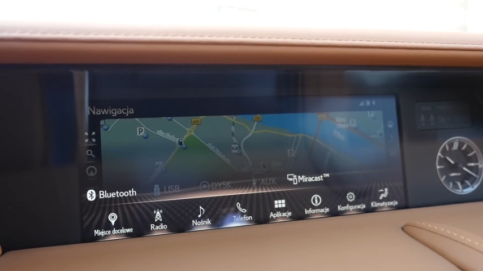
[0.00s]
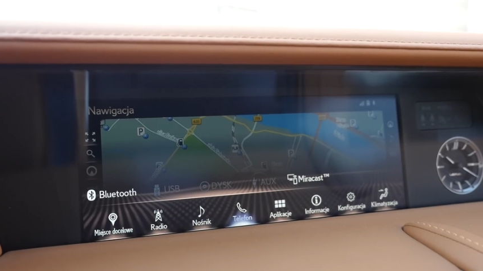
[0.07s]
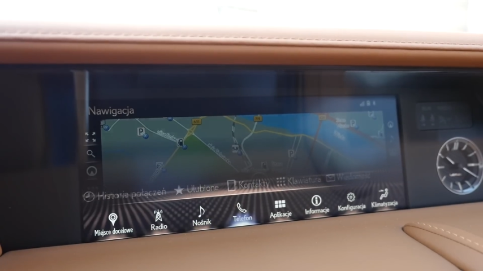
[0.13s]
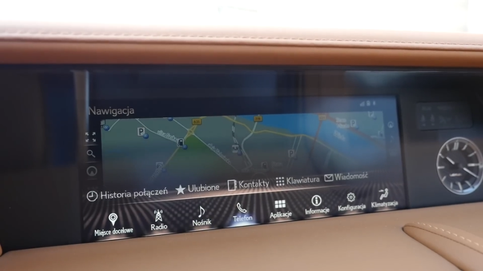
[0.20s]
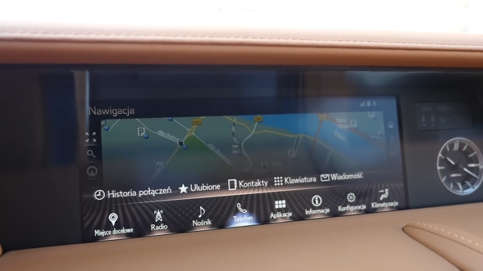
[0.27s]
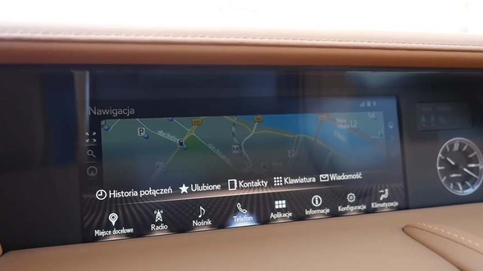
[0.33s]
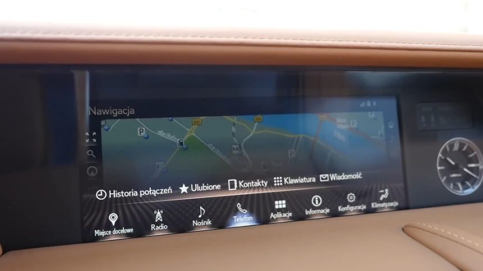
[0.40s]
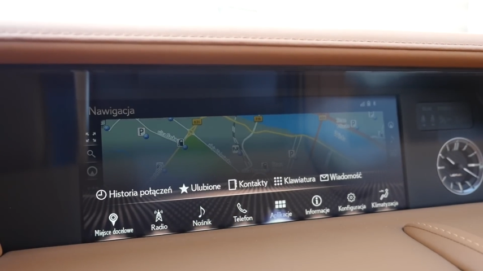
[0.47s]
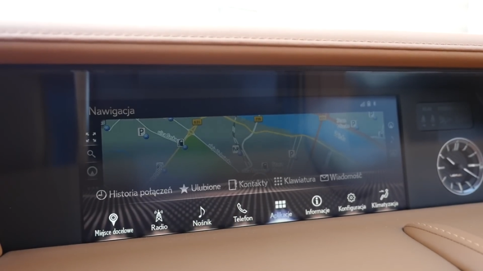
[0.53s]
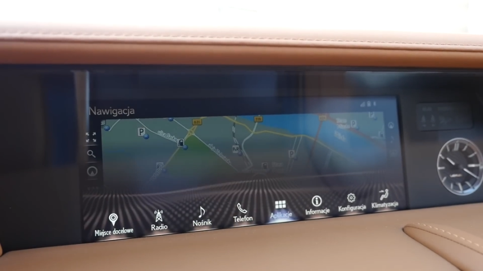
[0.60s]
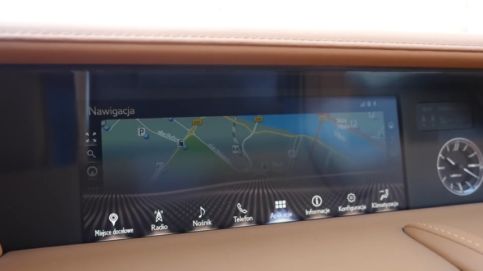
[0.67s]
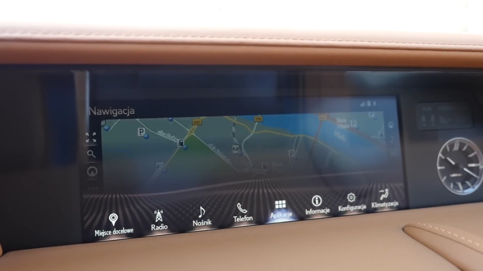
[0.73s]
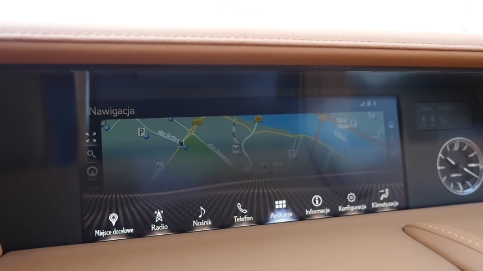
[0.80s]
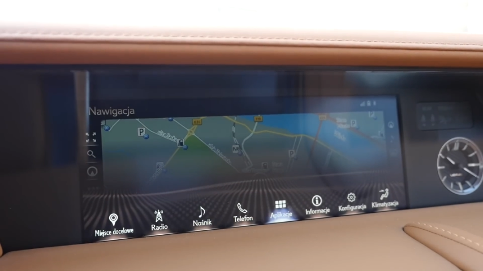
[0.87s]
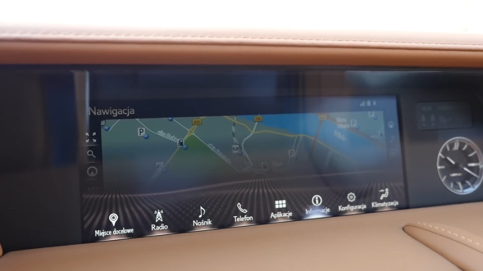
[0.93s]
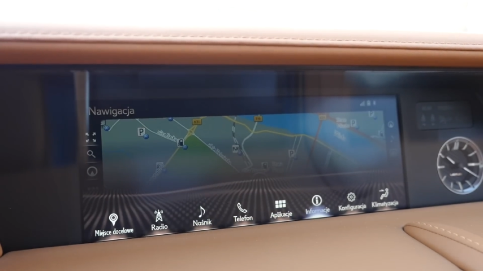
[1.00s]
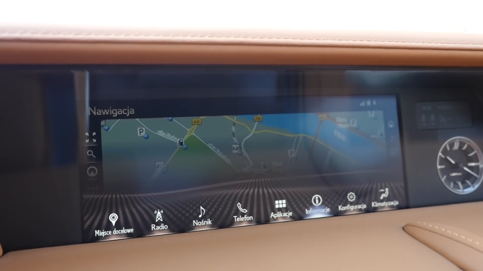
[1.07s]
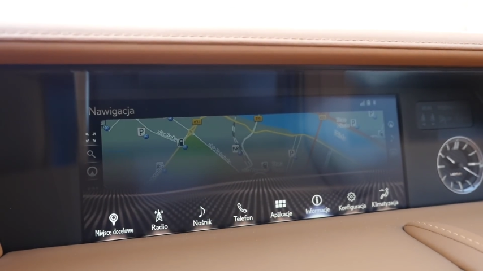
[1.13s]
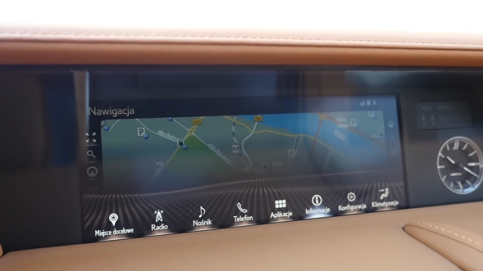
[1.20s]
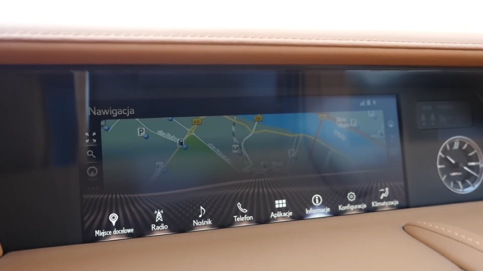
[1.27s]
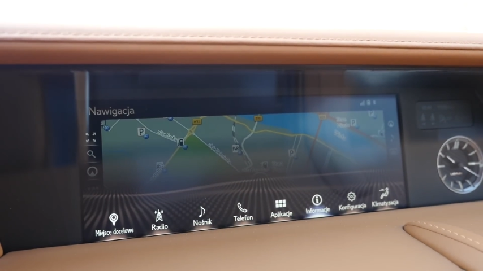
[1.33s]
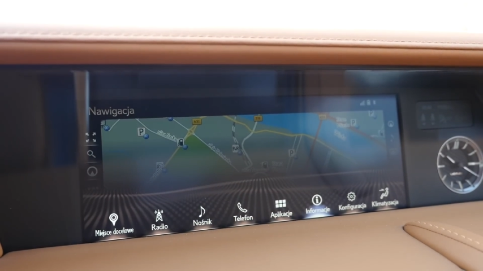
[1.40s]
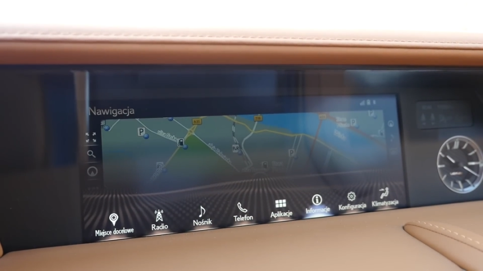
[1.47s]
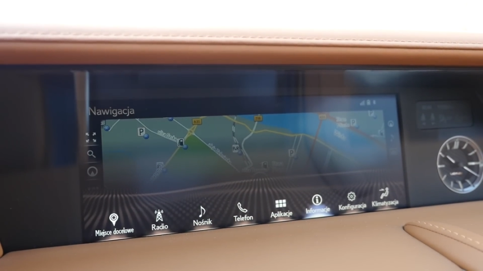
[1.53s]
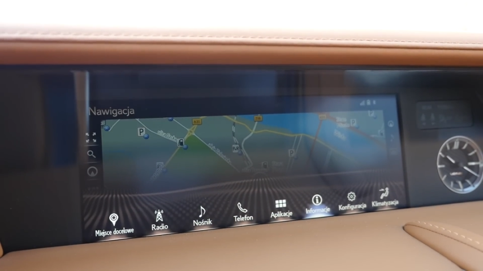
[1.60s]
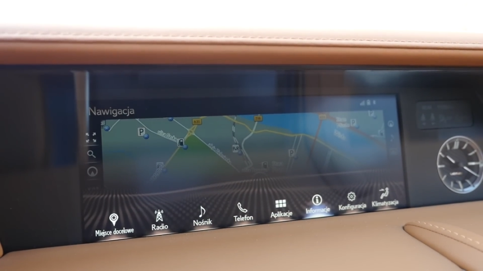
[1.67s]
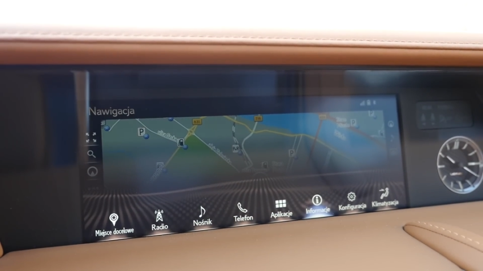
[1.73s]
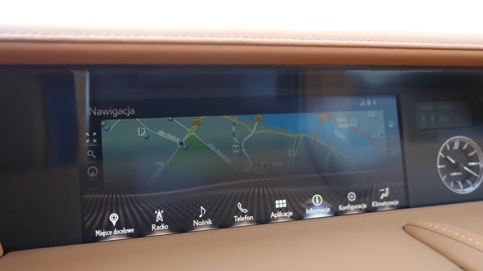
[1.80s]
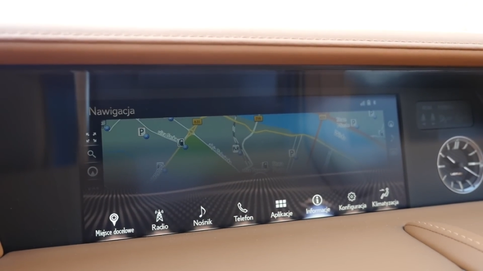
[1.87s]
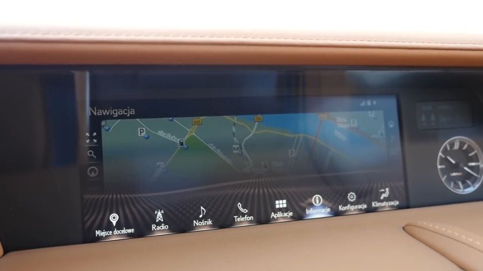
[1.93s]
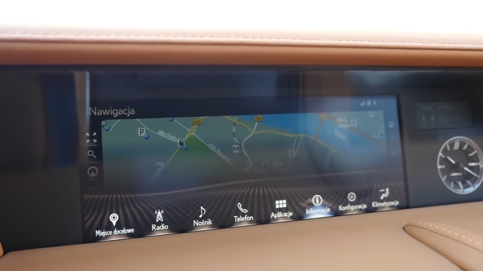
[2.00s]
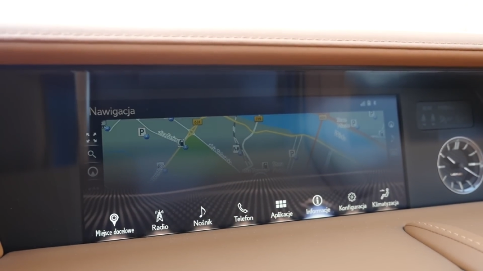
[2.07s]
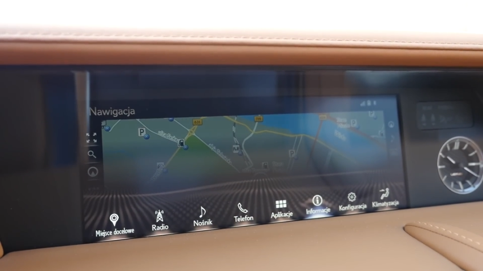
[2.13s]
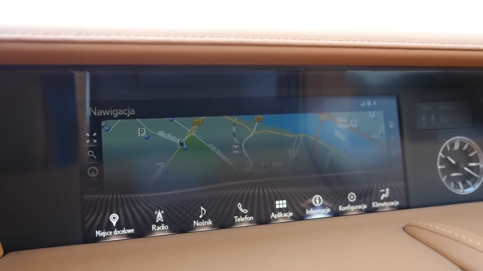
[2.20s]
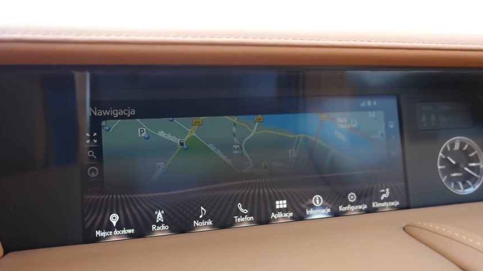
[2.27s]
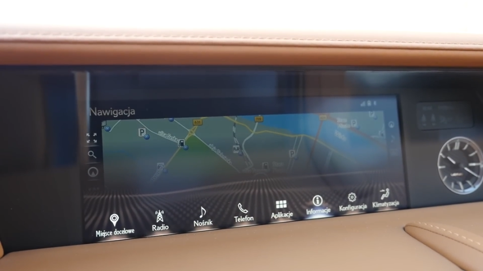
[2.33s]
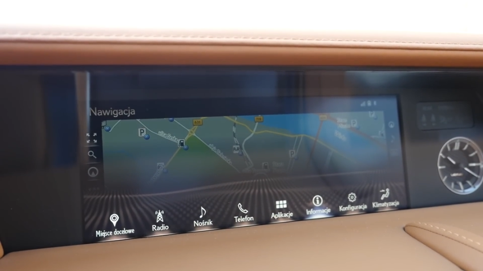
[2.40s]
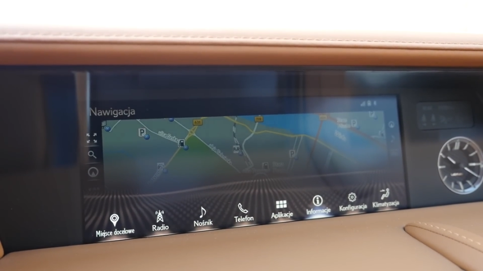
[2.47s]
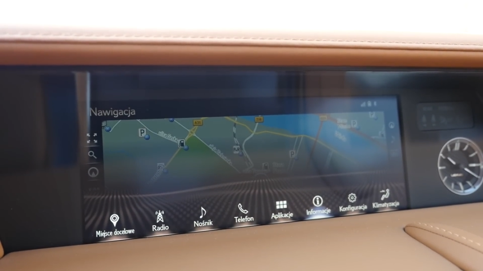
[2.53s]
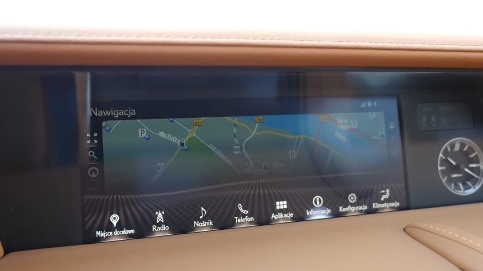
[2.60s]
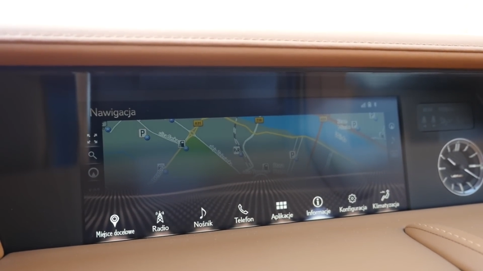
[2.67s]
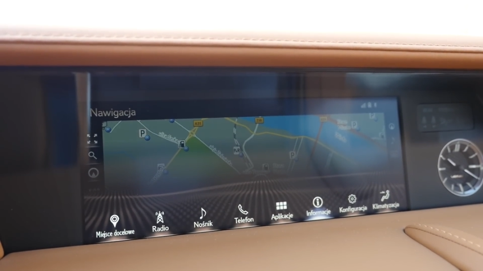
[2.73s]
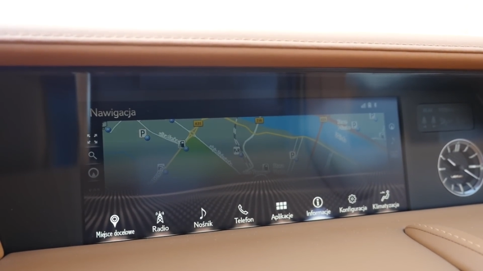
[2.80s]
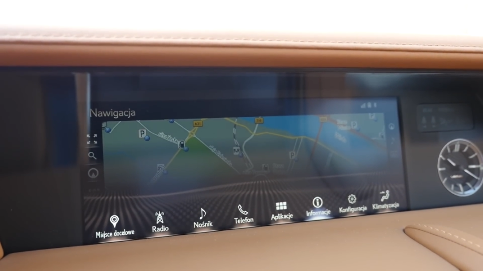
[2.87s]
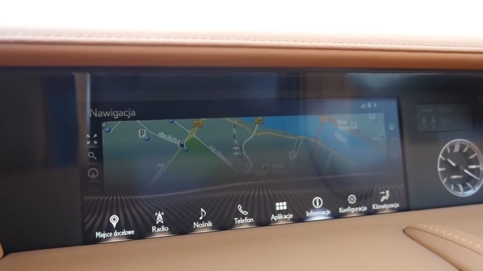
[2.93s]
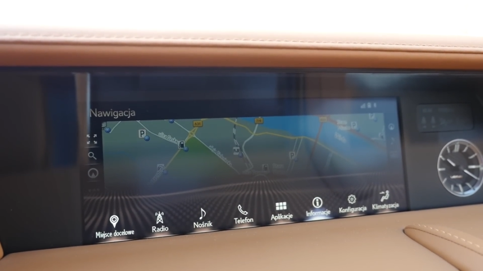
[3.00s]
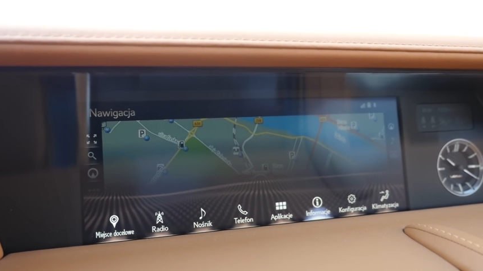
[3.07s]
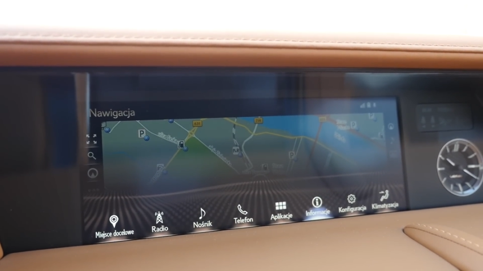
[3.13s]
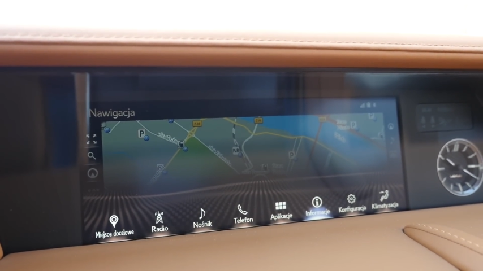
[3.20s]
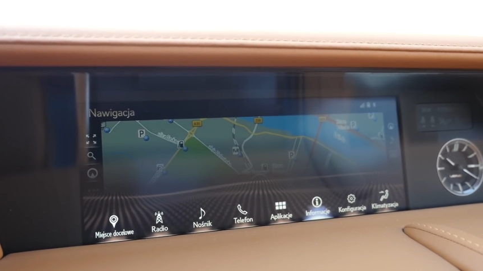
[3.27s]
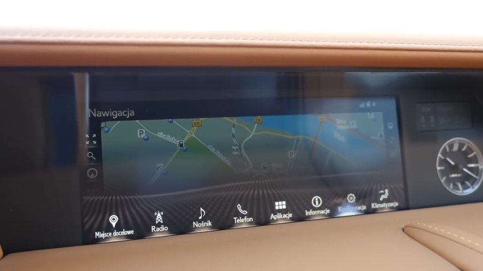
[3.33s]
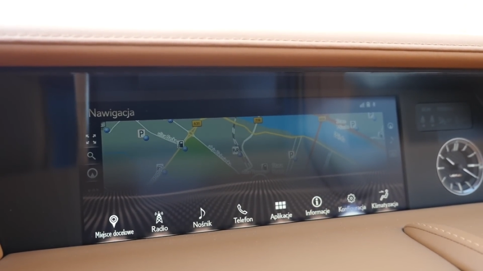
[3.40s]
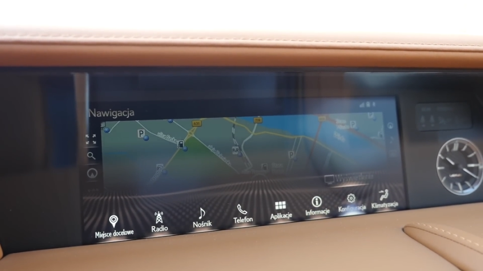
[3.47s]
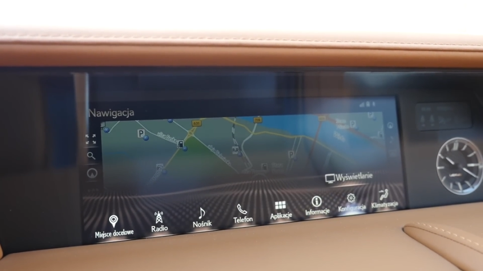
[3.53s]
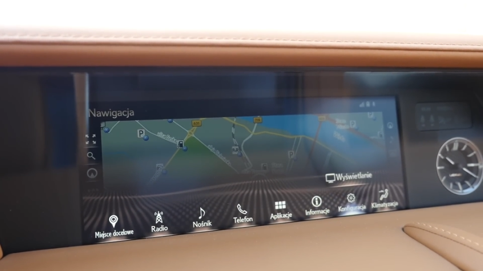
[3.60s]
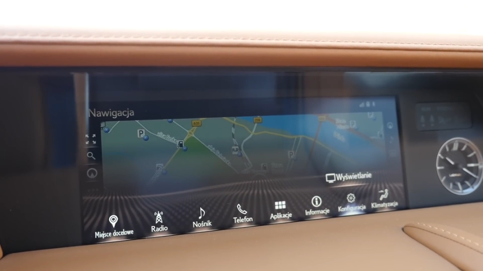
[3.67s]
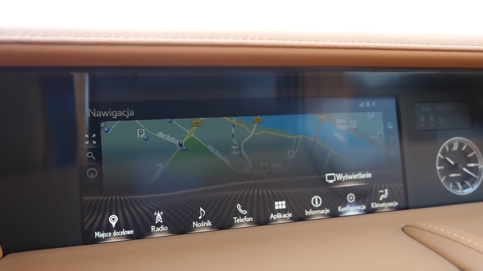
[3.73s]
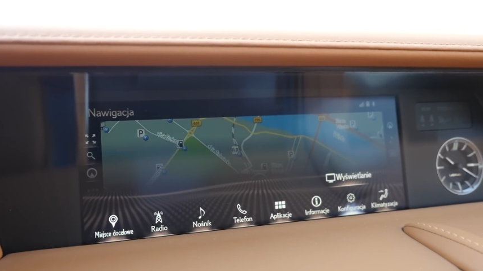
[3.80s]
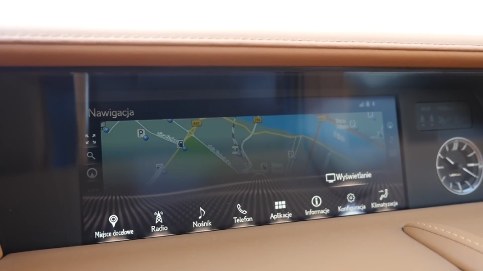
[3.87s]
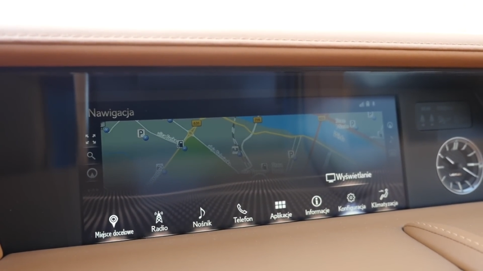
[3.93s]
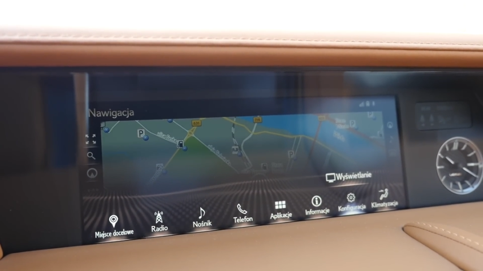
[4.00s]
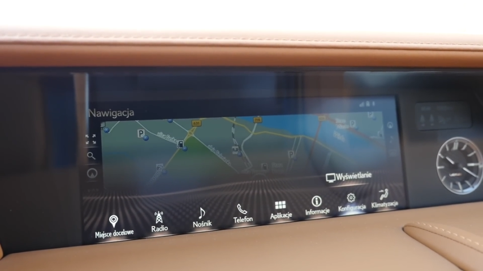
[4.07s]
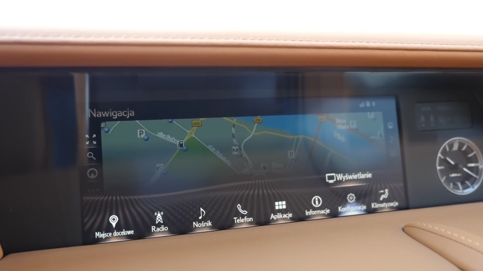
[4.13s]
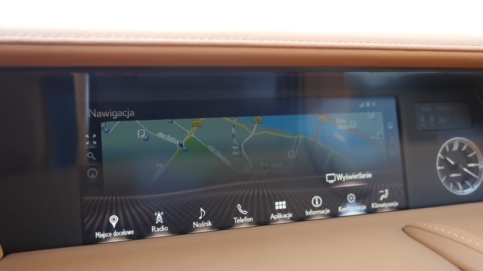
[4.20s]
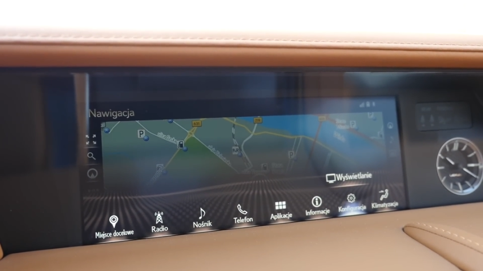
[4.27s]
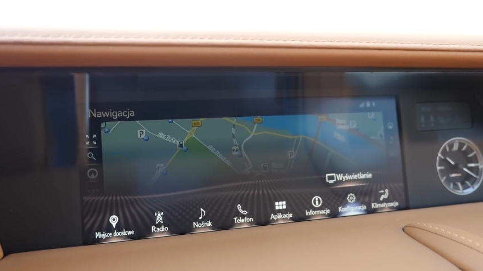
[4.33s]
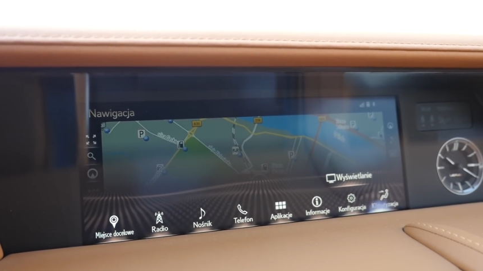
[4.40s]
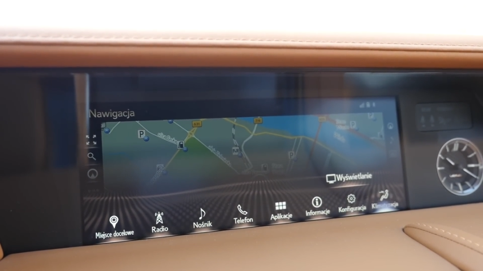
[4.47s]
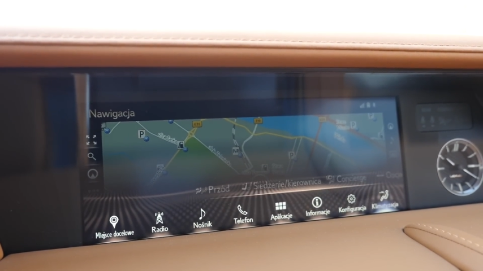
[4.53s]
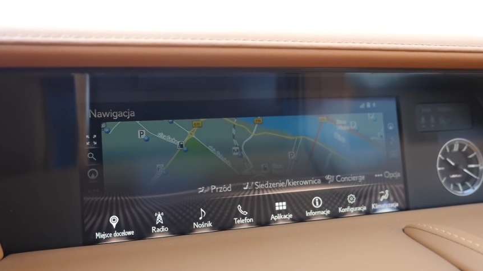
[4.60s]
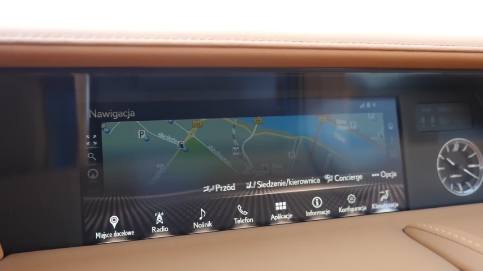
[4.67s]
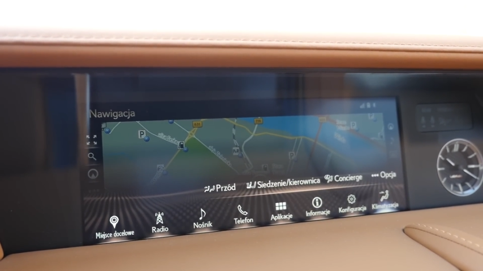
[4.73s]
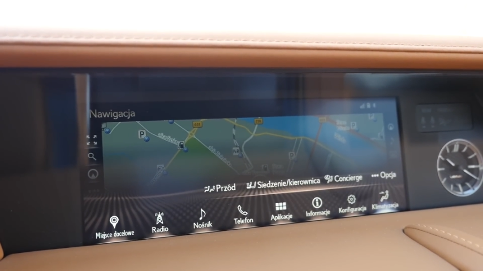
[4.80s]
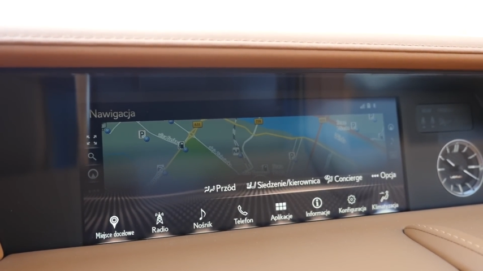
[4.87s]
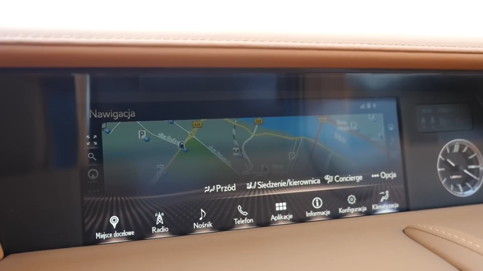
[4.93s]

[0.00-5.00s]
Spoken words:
Nobody's mouth can be seen.